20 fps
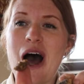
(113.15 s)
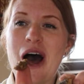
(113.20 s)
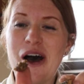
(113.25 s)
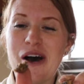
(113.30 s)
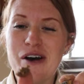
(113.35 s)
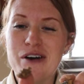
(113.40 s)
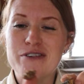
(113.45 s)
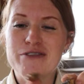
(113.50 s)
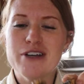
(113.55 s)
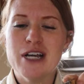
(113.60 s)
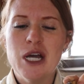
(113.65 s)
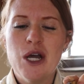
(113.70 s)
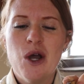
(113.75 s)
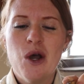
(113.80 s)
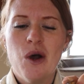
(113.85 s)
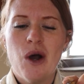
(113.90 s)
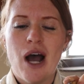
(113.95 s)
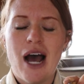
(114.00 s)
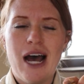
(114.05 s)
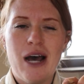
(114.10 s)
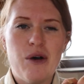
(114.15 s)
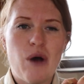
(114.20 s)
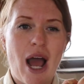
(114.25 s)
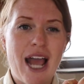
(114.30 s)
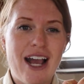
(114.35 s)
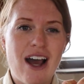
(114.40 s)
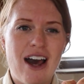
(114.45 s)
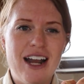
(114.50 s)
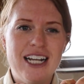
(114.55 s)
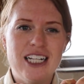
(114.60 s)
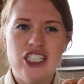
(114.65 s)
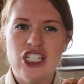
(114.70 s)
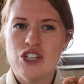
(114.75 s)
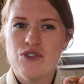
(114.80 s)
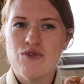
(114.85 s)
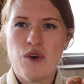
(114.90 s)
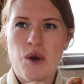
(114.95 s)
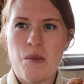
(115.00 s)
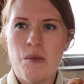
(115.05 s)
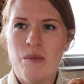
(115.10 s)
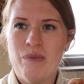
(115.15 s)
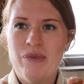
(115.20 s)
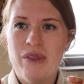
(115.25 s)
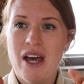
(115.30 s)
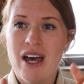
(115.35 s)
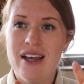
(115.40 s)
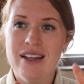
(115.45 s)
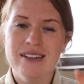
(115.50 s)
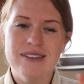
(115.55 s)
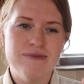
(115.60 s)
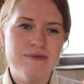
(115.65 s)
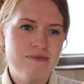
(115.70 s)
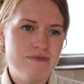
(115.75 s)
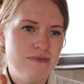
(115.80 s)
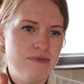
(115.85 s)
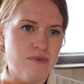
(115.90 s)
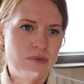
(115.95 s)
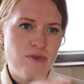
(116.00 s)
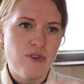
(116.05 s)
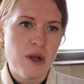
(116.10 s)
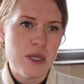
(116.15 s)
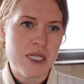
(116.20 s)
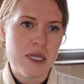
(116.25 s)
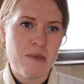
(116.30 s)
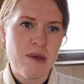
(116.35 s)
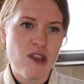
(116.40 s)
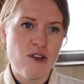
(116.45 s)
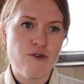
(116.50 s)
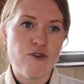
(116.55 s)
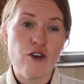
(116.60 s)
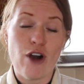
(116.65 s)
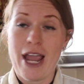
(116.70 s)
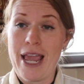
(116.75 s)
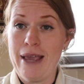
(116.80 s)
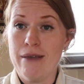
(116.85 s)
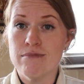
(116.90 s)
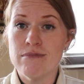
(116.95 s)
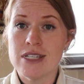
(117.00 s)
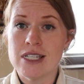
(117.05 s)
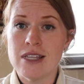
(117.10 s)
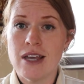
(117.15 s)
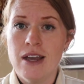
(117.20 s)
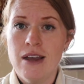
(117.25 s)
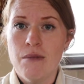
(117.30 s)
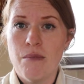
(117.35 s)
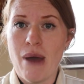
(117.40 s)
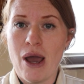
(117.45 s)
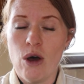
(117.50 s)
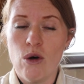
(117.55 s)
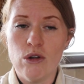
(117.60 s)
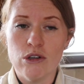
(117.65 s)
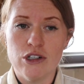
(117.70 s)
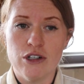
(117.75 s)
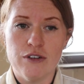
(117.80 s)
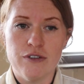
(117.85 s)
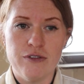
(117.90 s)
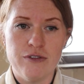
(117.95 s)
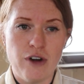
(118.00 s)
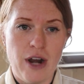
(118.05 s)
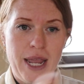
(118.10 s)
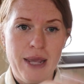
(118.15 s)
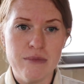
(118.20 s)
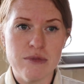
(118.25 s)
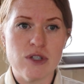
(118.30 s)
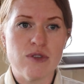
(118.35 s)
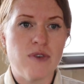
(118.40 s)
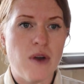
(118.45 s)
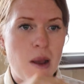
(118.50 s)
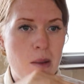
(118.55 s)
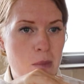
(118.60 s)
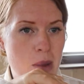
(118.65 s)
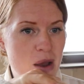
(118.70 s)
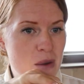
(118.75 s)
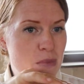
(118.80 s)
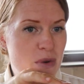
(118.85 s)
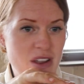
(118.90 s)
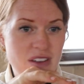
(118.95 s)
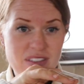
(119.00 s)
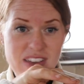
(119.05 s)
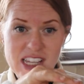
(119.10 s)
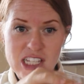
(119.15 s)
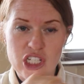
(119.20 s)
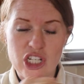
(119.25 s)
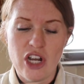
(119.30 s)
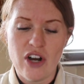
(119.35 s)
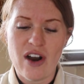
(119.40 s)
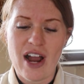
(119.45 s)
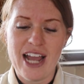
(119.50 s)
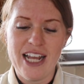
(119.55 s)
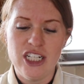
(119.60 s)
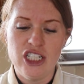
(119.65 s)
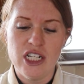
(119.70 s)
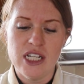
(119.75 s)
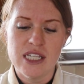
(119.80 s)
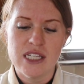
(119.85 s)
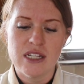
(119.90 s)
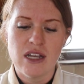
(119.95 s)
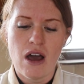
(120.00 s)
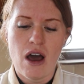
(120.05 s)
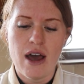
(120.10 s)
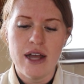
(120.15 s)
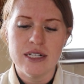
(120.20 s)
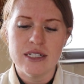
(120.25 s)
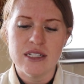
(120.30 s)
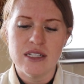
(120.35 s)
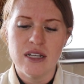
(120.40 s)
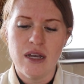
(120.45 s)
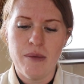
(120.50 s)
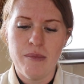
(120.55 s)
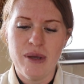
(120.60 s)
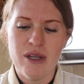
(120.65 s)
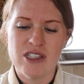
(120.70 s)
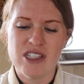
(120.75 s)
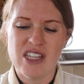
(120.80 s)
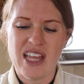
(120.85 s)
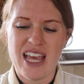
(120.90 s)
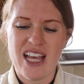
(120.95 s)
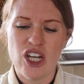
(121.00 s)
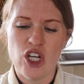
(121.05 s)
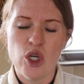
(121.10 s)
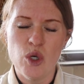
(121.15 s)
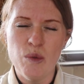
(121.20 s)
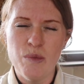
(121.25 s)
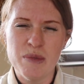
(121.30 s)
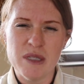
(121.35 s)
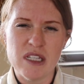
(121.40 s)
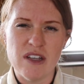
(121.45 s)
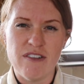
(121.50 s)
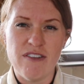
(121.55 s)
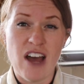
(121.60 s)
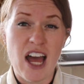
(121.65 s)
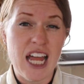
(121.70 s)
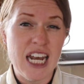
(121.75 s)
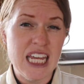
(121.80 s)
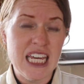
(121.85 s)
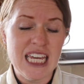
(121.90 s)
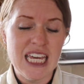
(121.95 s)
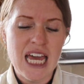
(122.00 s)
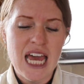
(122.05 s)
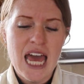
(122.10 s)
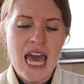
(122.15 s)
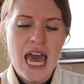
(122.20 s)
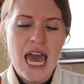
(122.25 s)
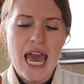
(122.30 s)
of, uh, I got it just from the from some of the frames, my older frames from a previous year. I just got some, it's like goops of honey